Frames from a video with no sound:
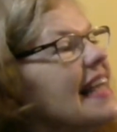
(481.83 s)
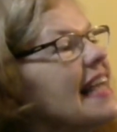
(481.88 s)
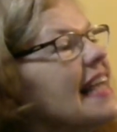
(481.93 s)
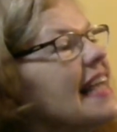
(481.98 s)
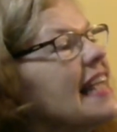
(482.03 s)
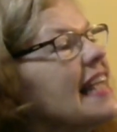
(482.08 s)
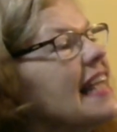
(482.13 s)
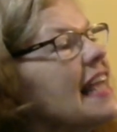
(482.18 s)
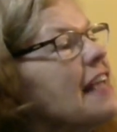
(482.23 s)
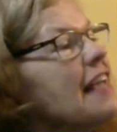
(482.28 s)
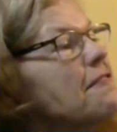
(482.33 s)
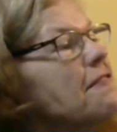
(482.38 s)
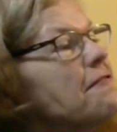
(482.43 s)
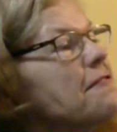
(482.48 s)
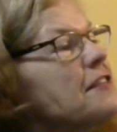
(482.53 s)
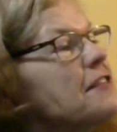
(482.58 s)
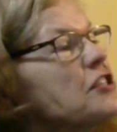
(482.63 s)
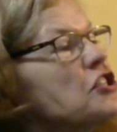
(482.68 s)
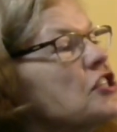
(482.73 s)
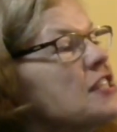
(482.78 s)

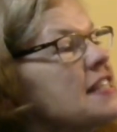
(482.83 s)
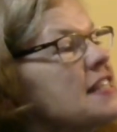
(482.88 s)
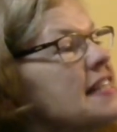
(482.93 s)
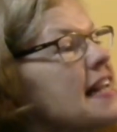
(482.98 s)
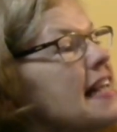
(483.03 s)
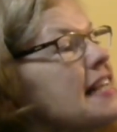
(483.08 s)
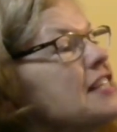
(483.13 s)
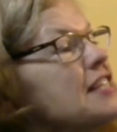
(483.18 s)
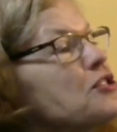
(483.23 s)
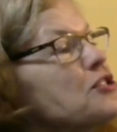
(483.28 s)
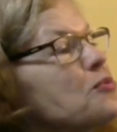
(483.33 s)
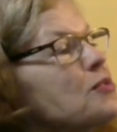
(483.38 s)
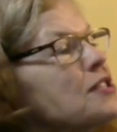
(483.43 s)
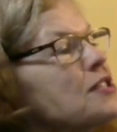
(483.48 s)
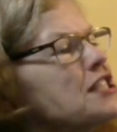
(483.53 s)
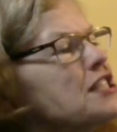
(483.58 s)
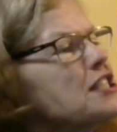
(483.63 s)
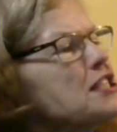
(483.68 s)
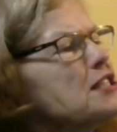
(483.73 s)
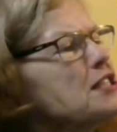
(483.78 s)
Kingfisher's nest was
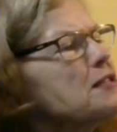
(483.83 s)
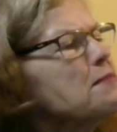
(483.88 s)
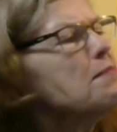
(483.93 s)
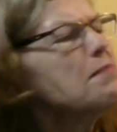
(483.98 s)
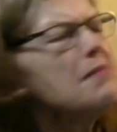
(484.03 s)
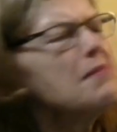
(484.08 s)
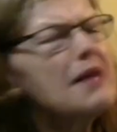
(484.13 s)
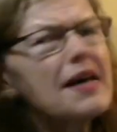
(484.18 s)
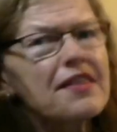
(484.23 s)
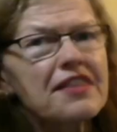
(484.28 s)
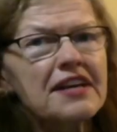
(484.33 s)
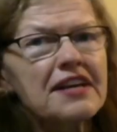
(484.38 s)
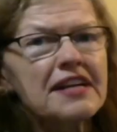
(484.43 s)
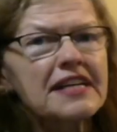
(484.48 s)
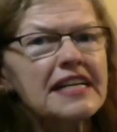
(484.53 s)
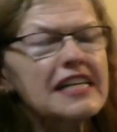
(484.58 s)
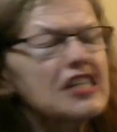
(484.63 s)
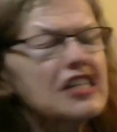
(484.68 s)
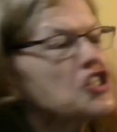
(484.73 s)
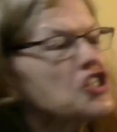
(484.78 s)
smothered
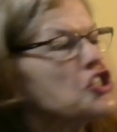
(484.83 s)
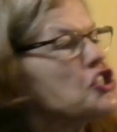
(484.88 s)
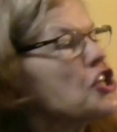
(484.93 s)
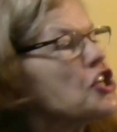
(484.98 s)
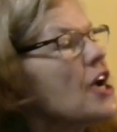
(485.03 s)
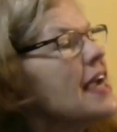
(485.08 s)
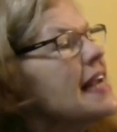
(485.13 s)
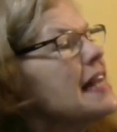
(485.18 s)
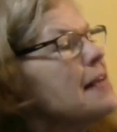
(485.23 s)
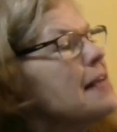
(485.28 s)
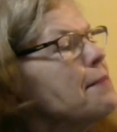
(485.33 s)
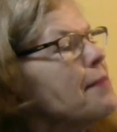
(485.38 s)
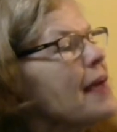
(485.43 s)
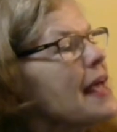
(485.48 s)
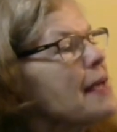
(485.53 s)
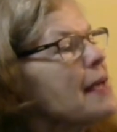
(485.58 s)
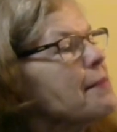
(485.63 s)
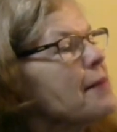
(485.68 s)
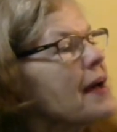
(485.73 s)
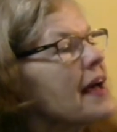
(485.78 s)
in shiny
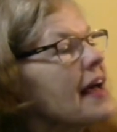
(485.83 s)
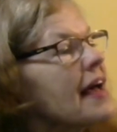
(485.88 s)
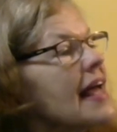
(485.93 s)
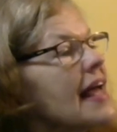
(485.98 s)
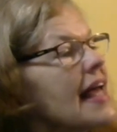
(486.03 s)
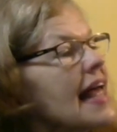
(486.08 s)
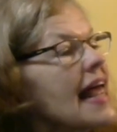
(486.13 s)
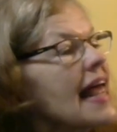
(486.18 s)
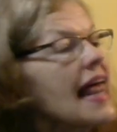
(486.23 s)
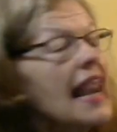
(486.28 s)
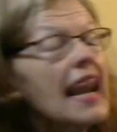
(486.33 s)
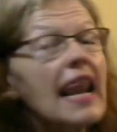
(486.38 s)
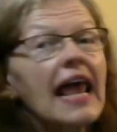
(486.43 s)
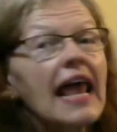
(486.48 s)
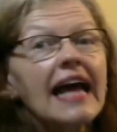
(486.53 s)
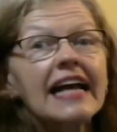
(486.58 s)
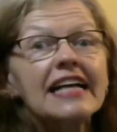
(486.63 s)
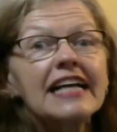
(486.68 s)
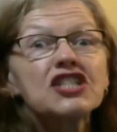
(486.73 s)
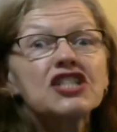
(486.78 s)
paper,
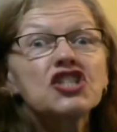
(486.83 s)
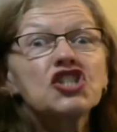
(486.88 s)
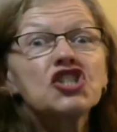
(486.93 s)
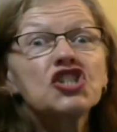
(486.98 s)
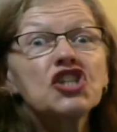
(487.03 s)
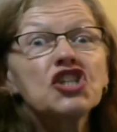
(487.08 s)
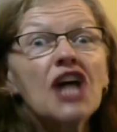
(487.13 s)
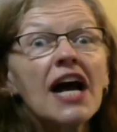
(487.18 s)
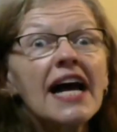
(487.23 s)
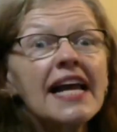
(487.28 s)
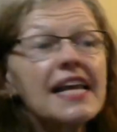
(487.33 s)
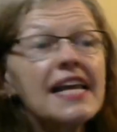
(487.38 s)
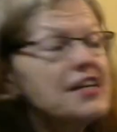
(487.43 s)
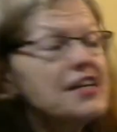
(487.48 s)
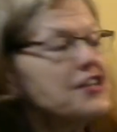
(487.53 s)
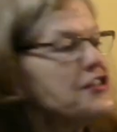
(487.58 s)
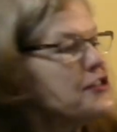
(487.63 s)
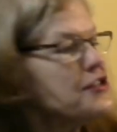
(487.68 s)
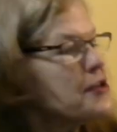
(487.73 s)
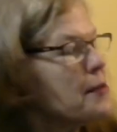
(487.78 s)
like a
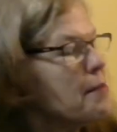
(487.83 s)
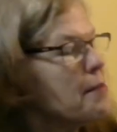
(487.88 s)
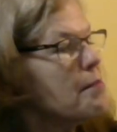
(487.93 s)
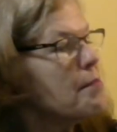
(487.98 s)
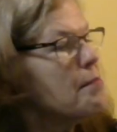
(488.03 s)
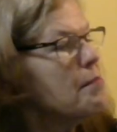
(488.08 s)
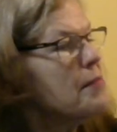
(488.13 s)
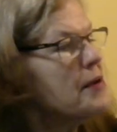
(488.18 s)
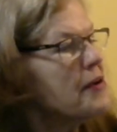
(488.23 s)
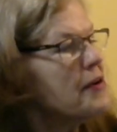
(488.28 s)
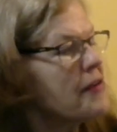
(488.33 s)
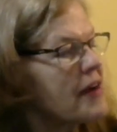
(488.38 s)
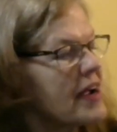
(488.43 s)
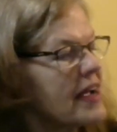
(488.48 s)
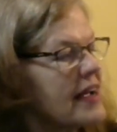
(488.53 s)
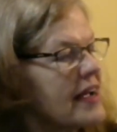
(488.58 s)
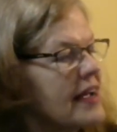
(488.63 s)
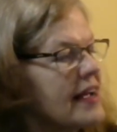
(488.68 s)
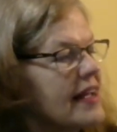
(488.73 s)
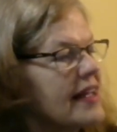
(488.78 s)
giant
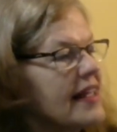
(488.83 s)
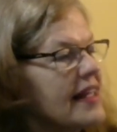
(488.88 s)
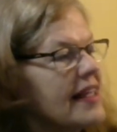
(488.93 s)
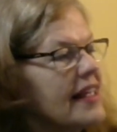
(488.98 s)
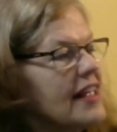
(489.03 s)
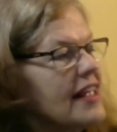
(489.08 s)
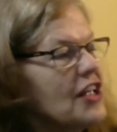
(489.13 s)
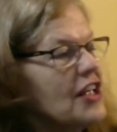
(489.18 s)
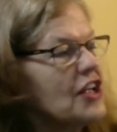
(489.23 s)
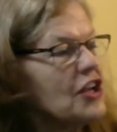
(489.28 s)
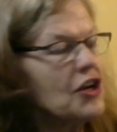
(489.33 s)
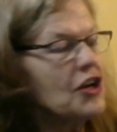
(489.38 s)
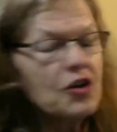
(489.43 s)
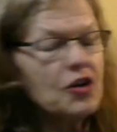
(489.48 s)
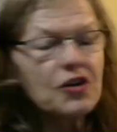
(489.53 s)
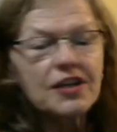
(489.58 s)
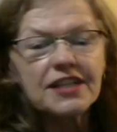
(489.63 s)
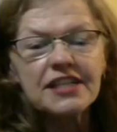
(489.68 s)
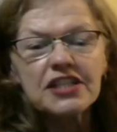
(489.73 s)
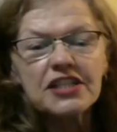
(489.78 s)
mirror.
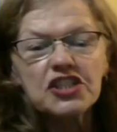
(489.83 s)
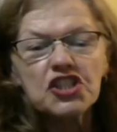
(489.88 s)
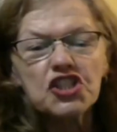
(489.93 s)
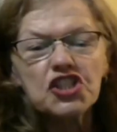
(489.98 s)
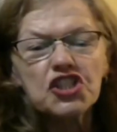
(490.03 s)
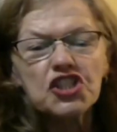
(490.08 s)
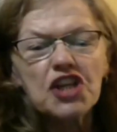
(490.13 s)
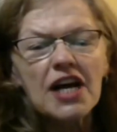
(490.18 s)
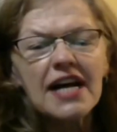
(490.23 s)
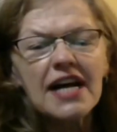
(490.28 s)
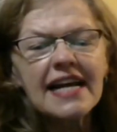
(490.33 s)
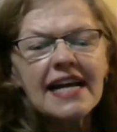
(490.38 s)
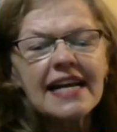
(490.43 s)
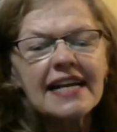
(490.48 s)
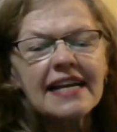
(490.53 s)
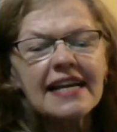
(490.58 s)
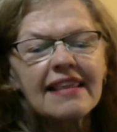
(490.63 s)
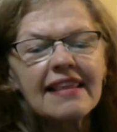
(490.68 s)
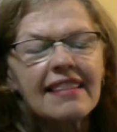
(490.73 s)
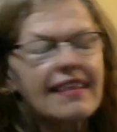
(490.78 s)
Look at it
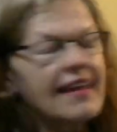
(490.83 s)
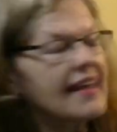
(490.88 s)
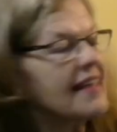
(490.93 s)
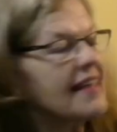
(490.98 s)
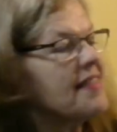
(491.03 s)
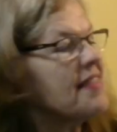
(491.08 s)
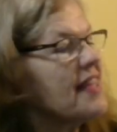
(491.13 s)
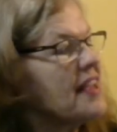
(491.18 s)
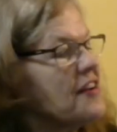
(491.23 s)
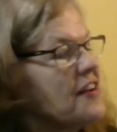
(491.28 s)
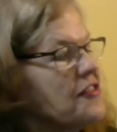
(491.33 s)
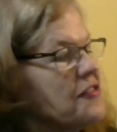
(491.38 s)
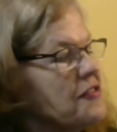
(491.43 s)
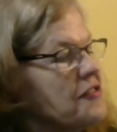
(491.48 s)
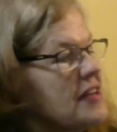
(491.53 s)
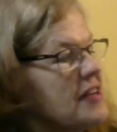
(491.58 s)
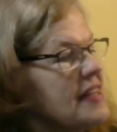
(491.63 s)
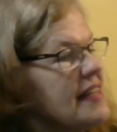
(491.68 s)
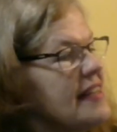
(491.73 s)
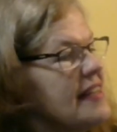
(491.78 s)
shining there in that tree.